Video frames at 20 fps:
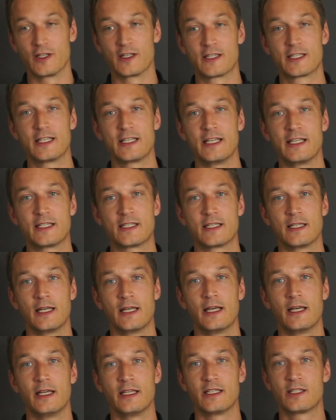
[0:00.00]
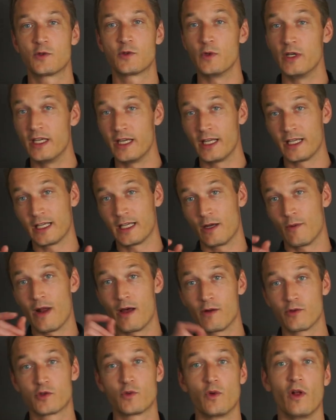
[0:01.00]
is treating
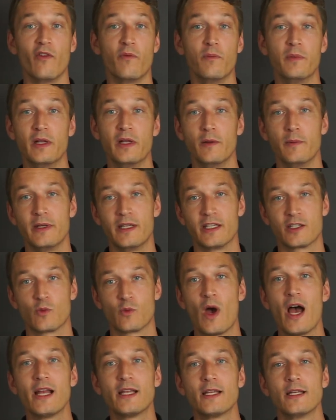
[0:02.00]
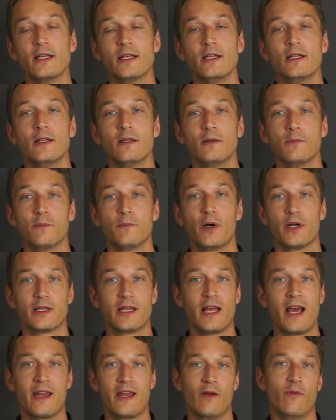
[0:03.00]
around 12 millimeters wide, but
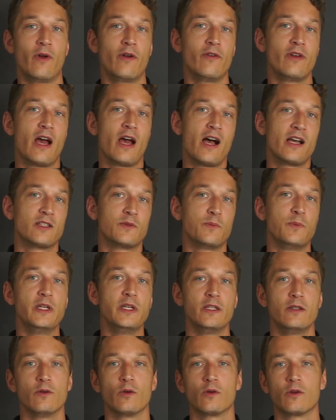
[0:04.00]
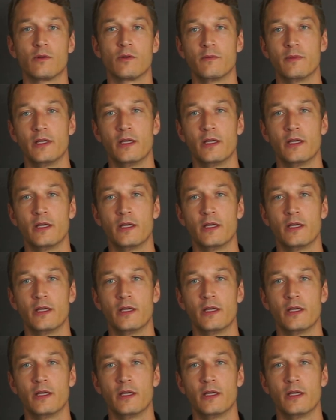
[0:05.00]
at a very high speed you can